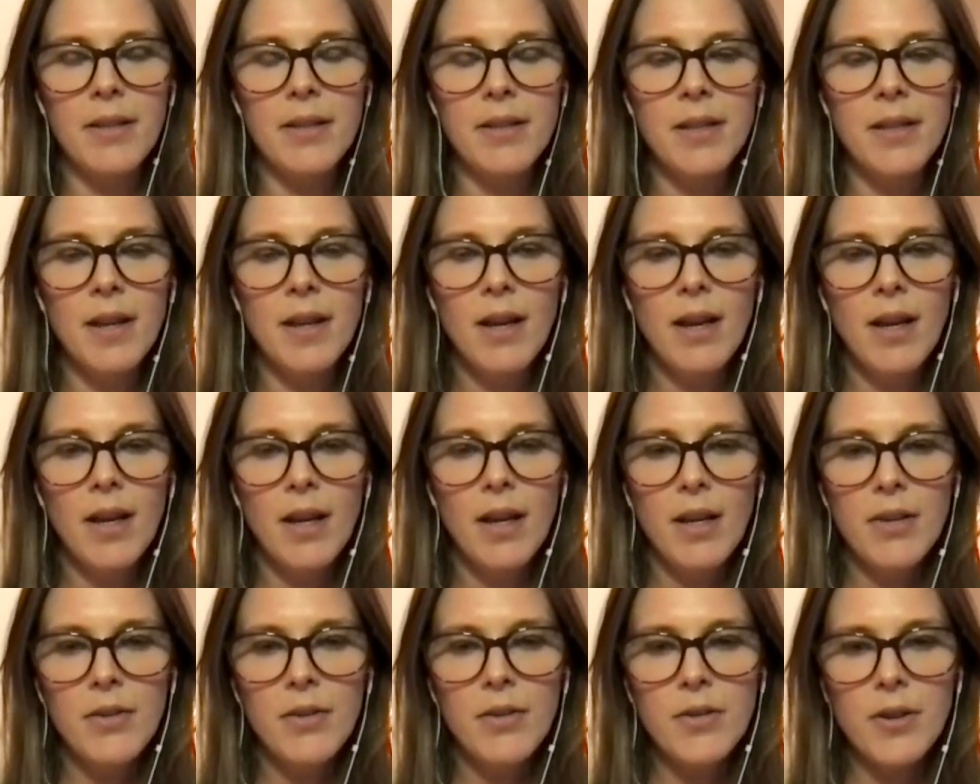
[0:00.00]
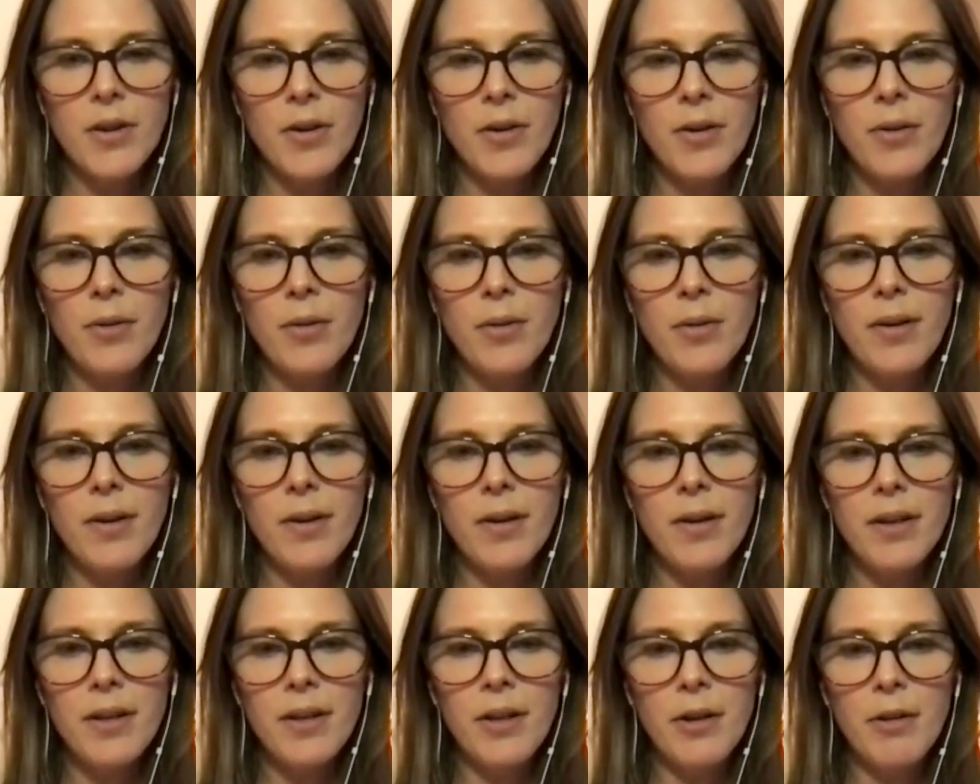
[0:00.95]
And
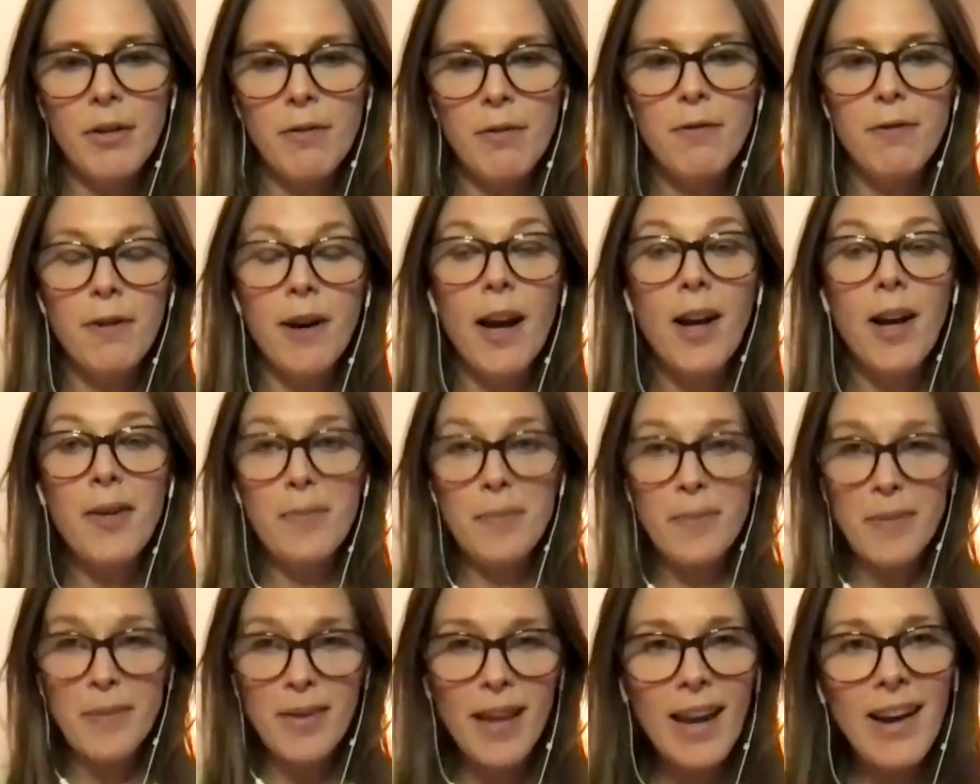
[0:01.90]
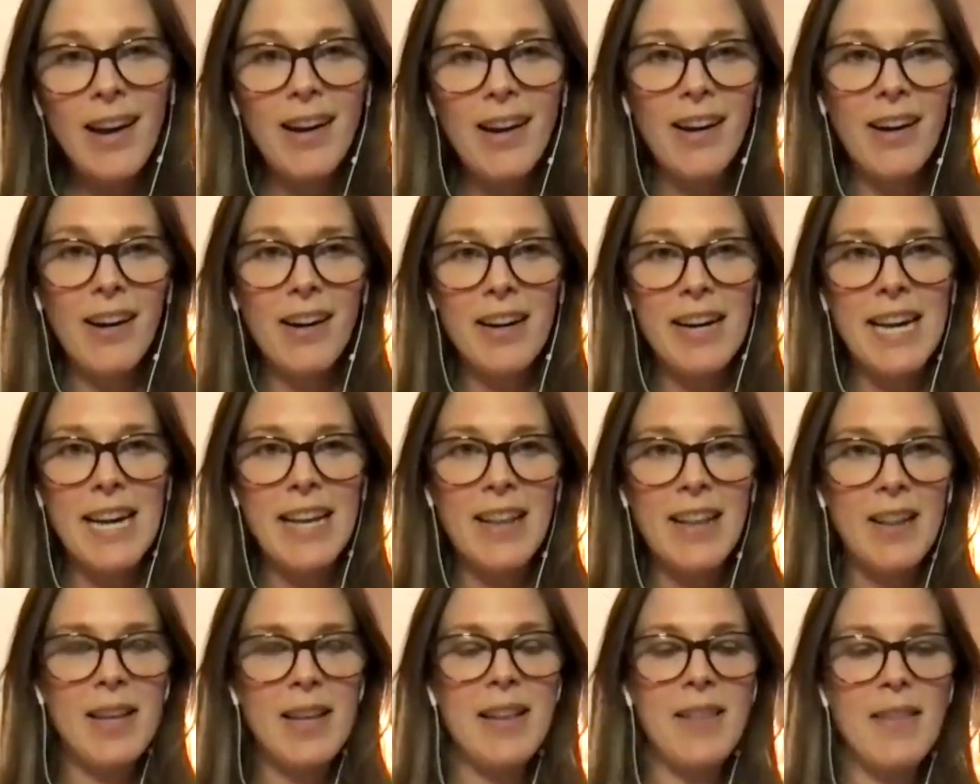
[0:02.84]
so, from there,
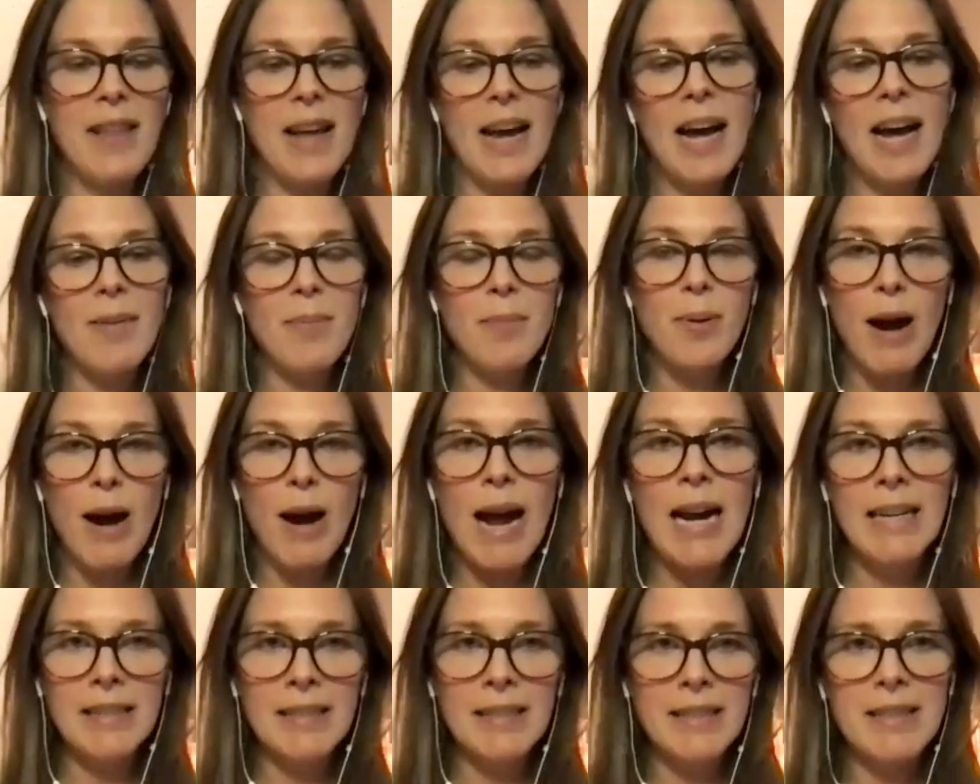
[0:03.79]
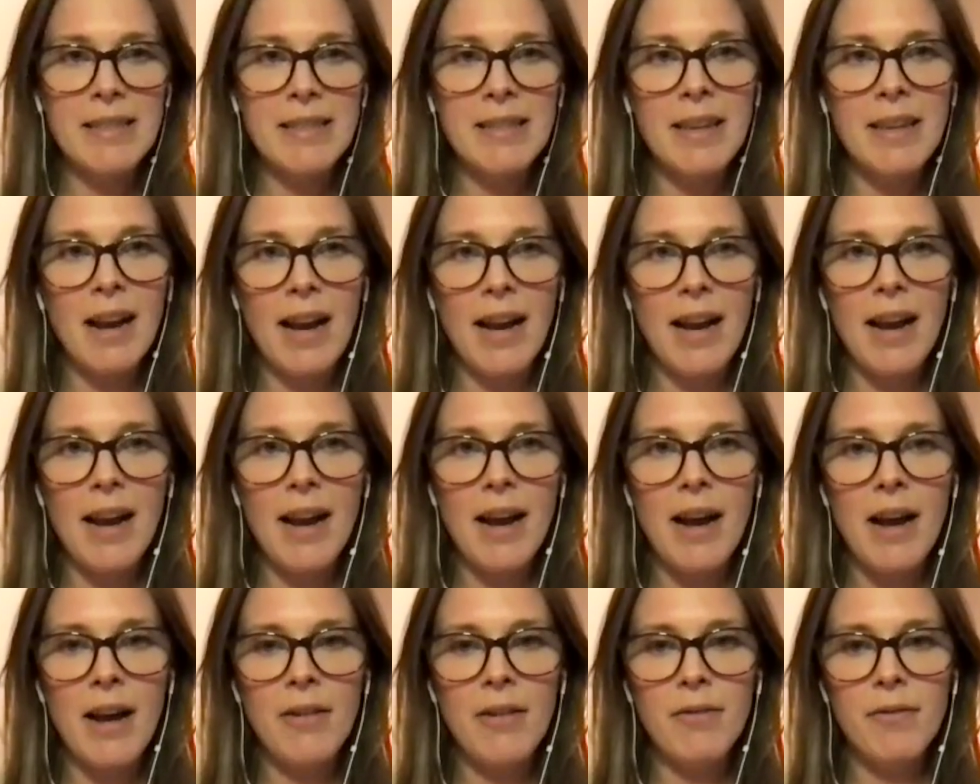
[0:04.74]
in that practice that I
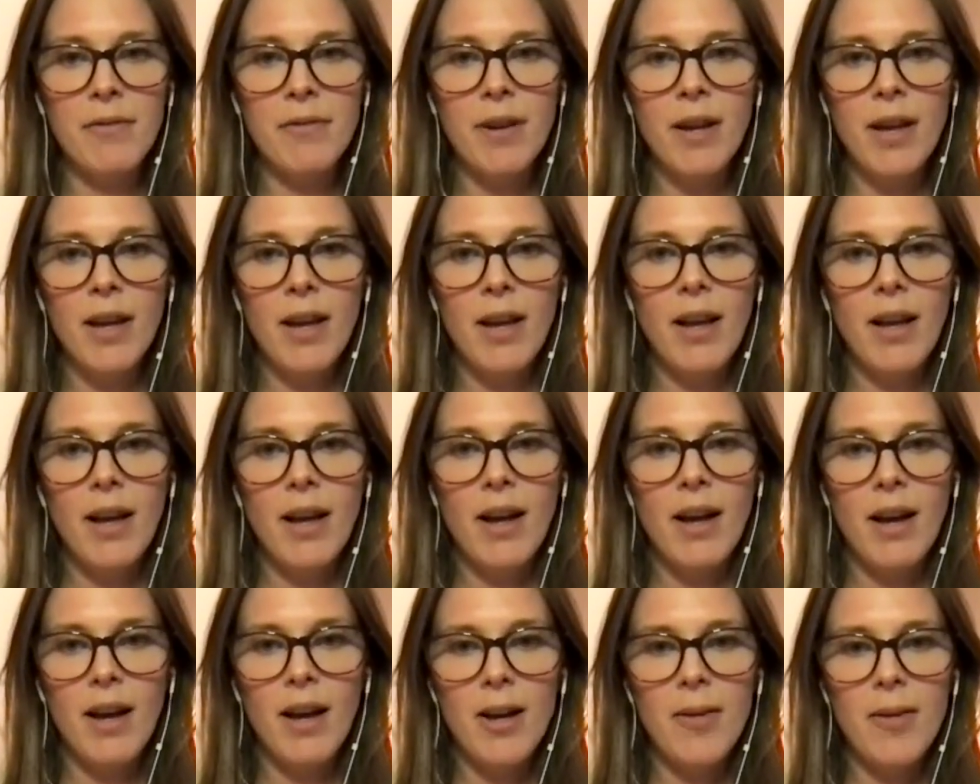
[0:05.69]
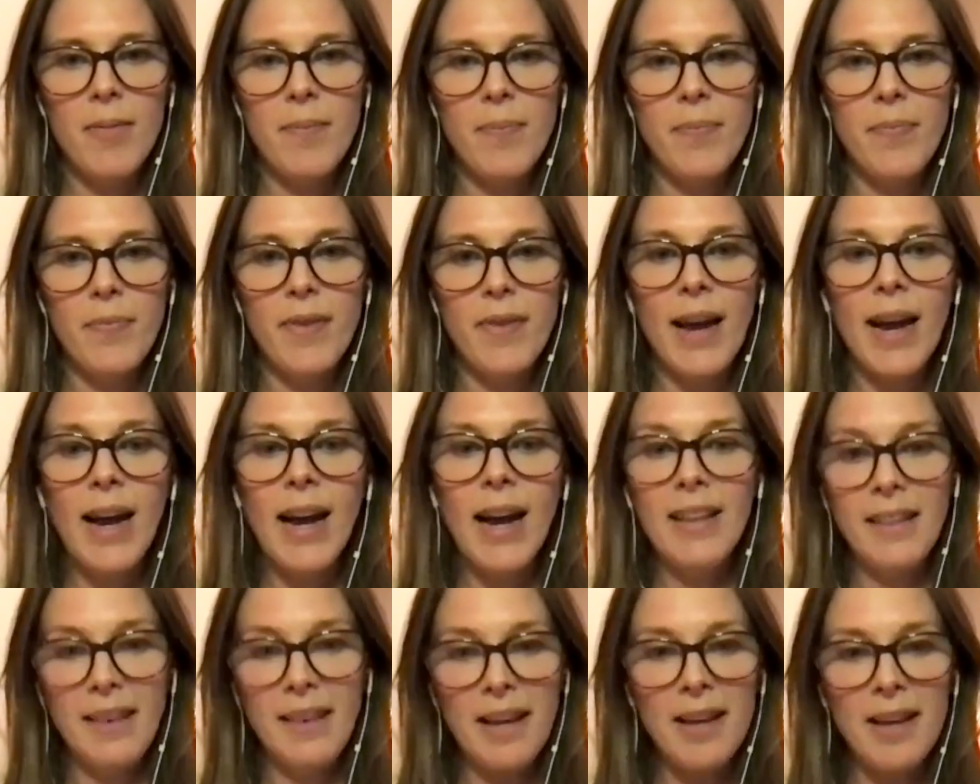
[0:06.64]
have,
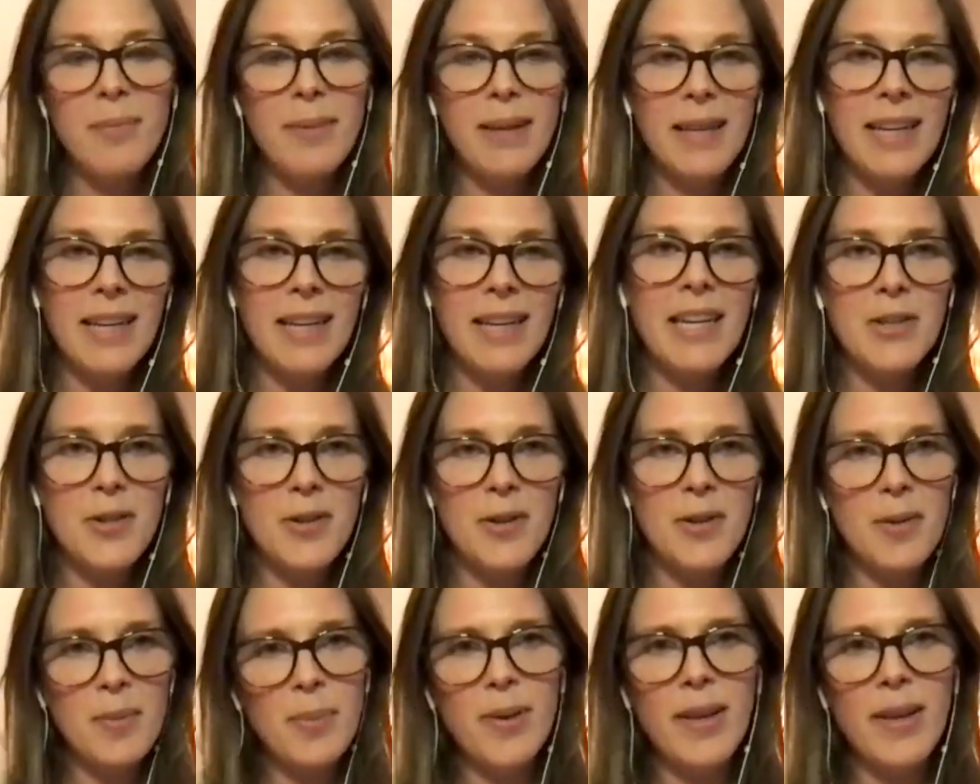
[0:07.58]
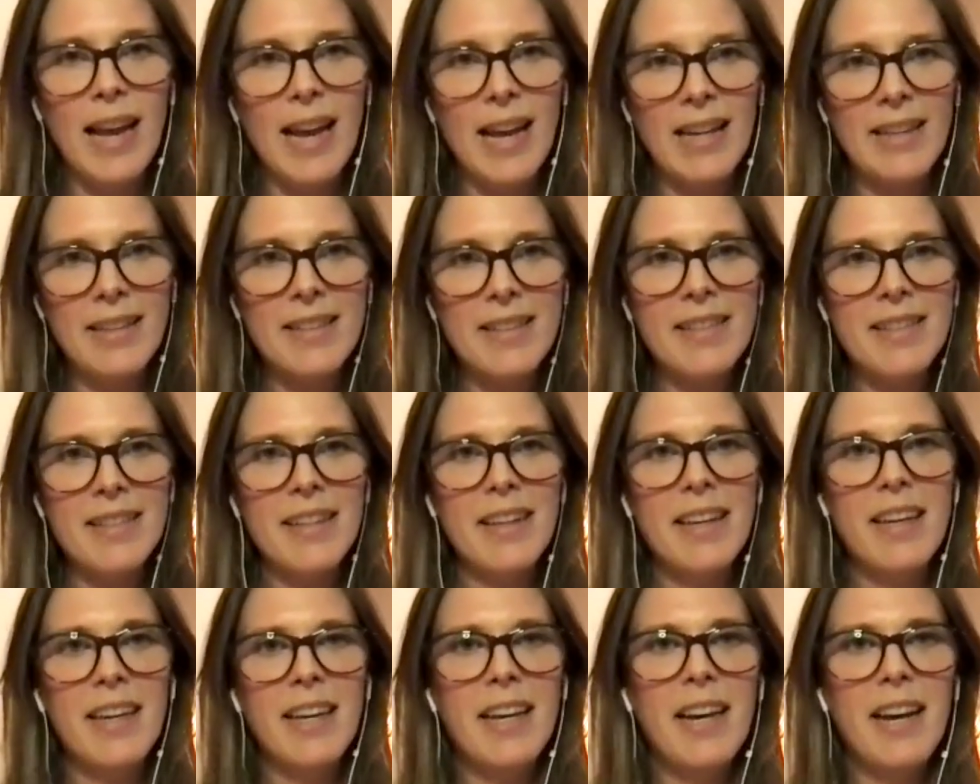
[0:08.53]
that led me into the plants
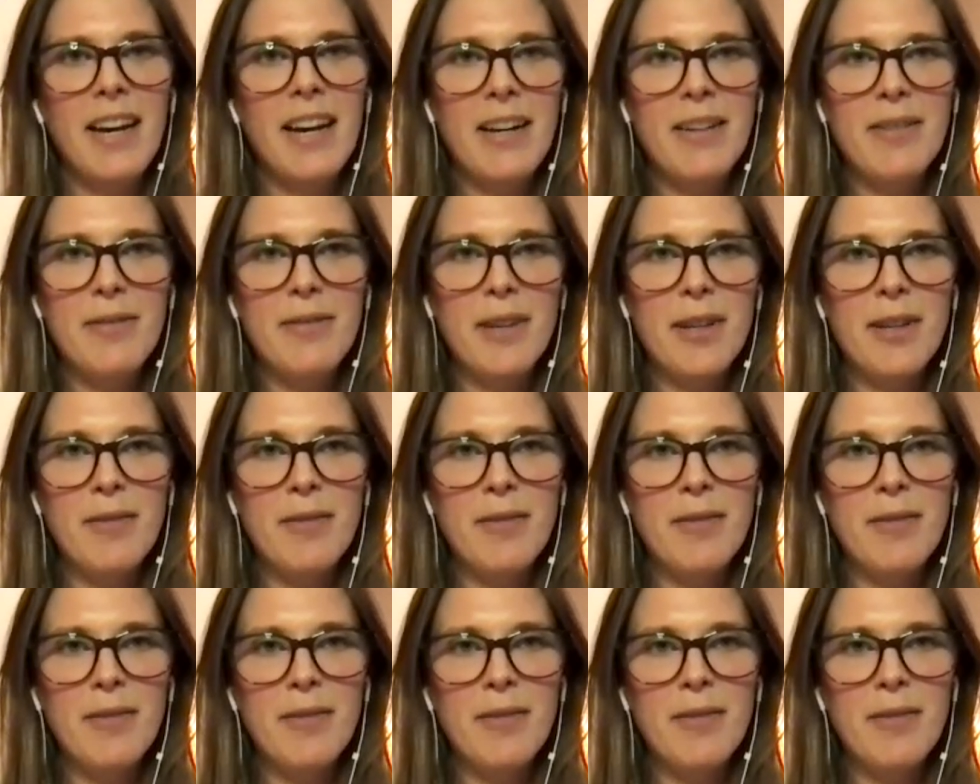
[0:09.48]
of